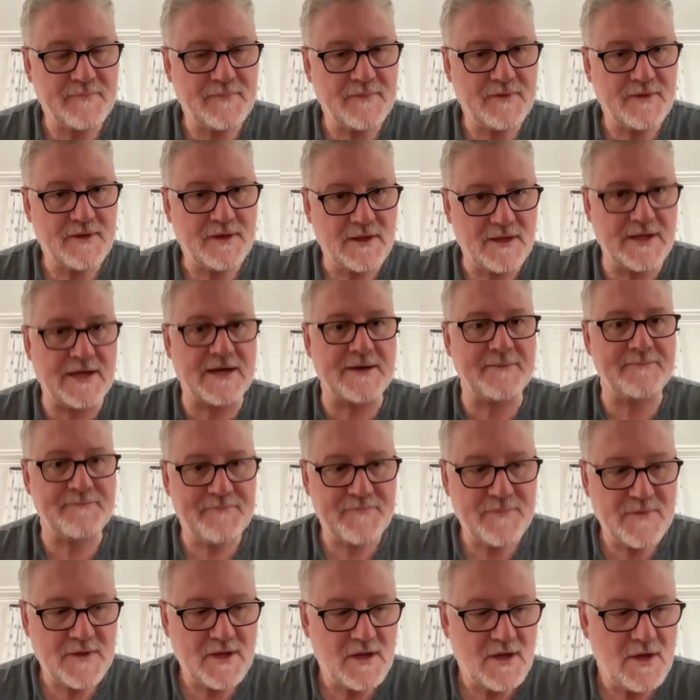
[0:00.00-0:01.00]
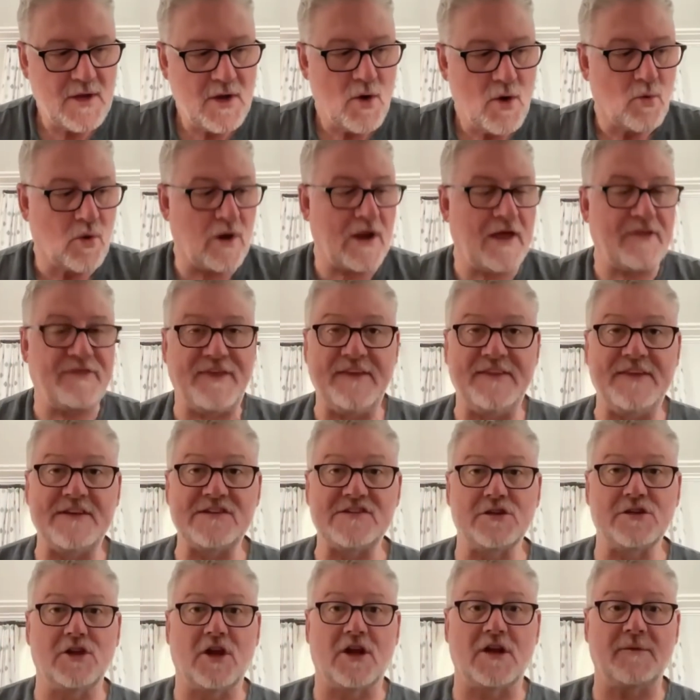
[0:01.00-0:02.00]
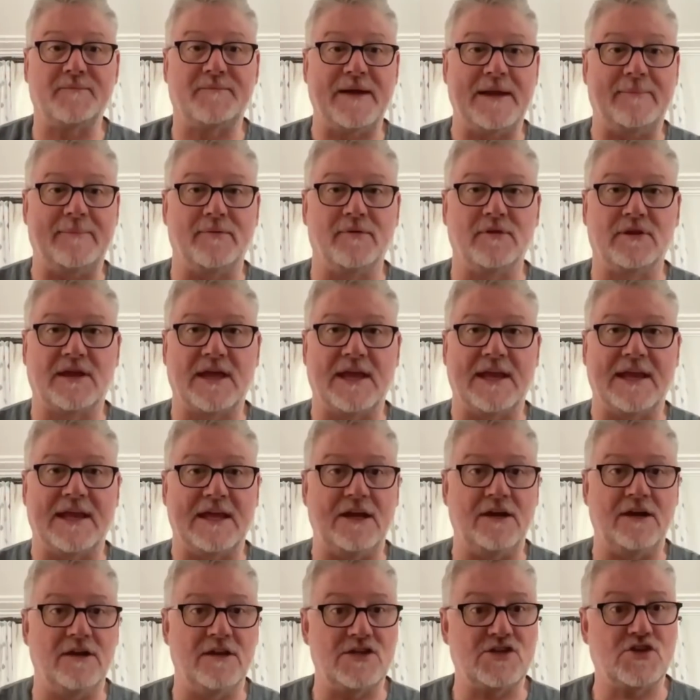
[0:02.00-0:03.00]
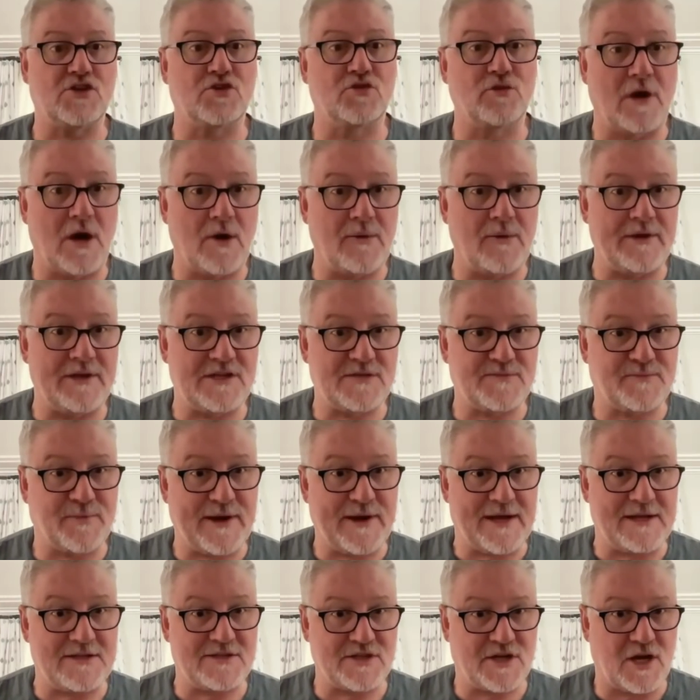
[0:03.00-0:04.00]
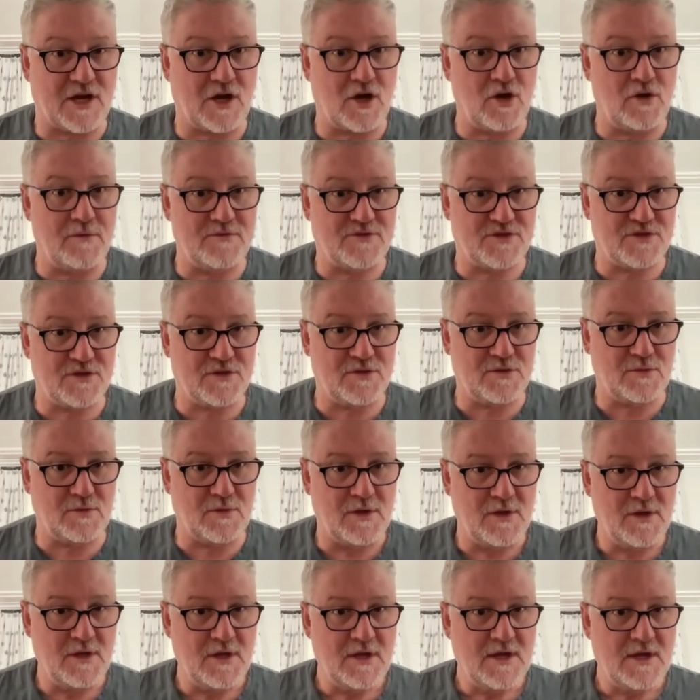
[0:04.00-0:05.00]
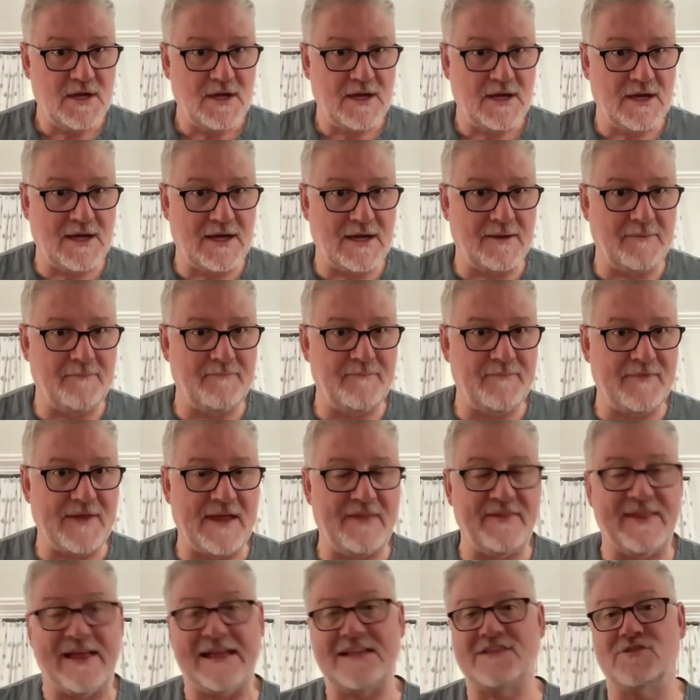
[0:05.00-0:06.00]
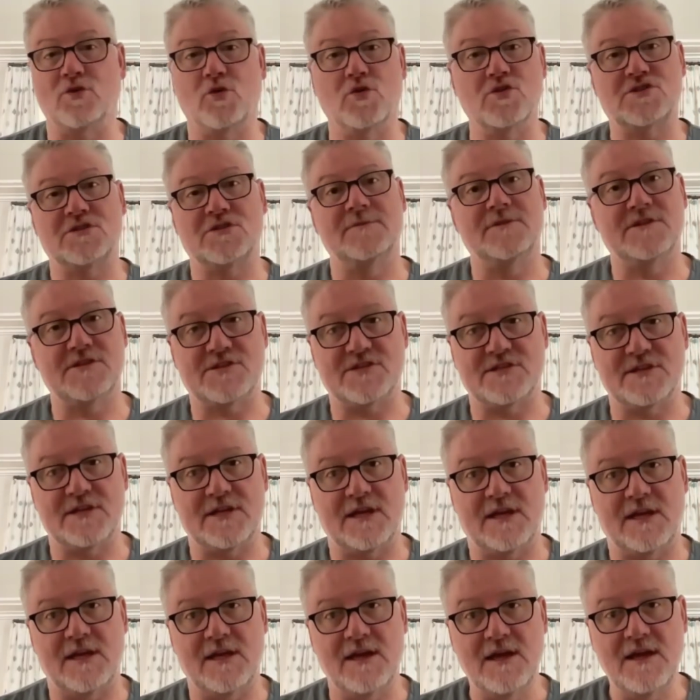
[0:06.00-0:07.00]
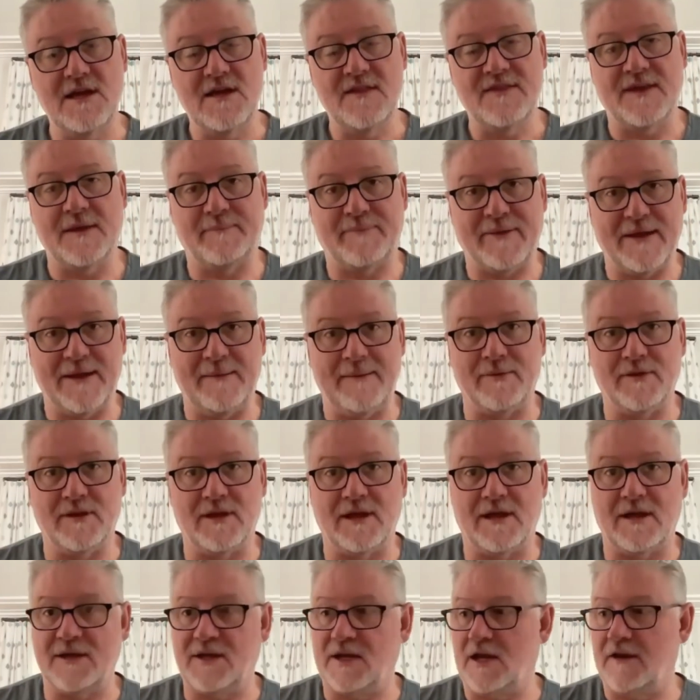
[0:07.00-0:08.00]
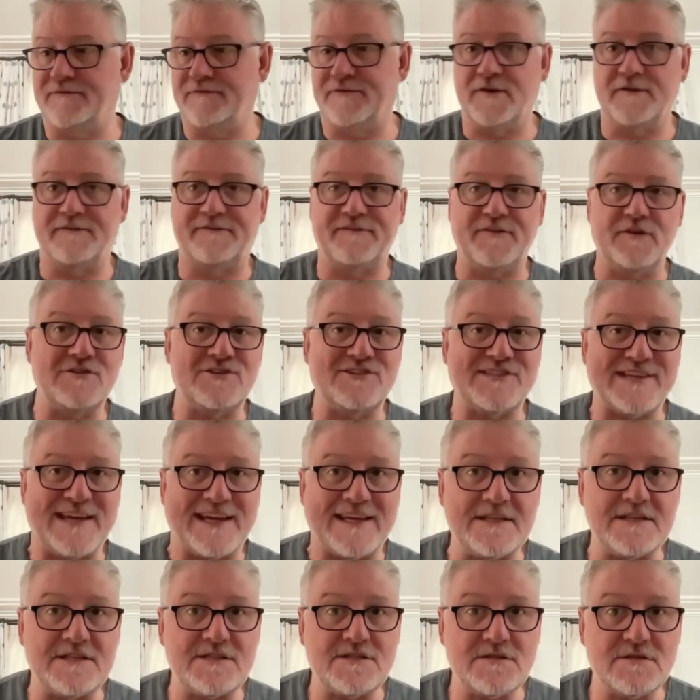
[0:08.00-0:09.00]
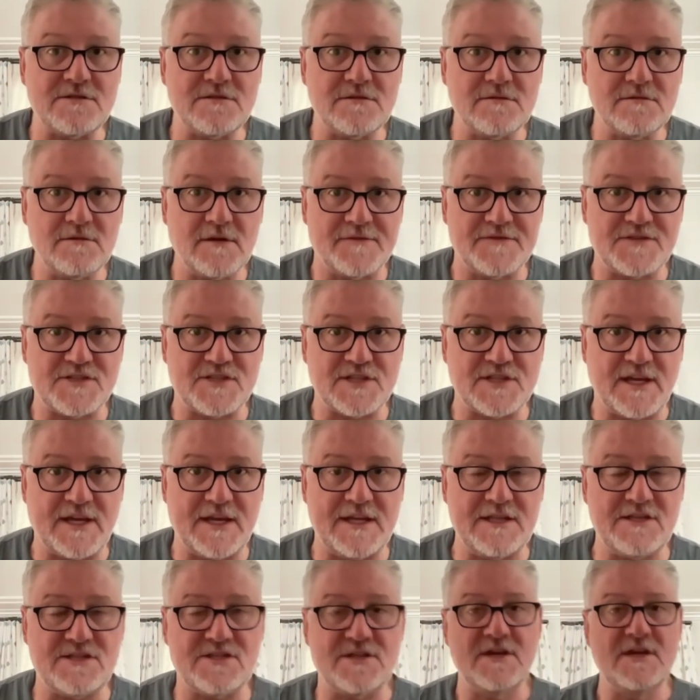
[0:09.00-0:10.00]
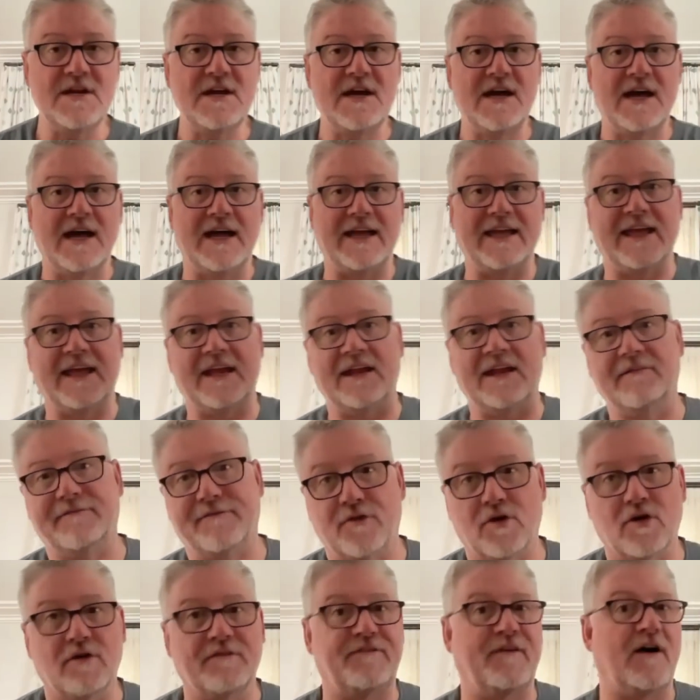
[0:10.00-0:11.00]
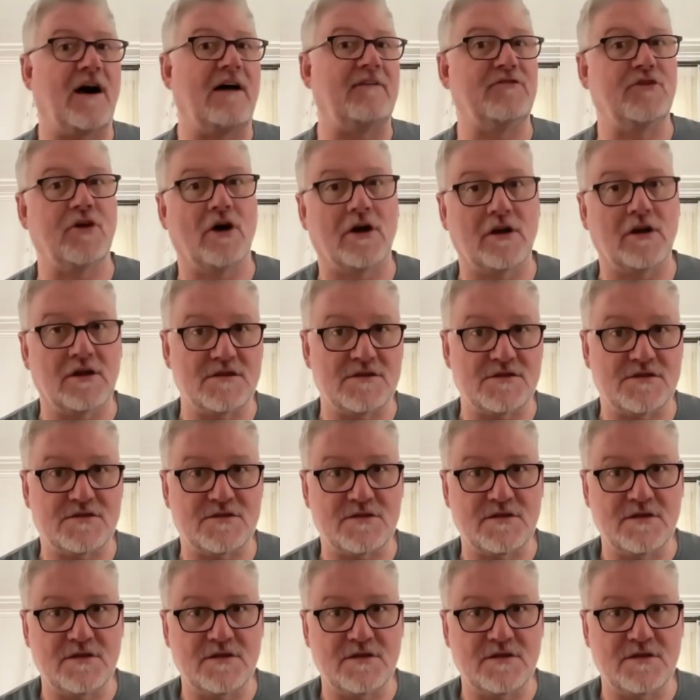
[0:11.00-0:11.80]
Yeah. Well, I think there's a lot of people getting into this growing sprouts at home too. Yeah. And that's awesome to see that people are, you know, for a few cents... of seeds are getting $4 or $5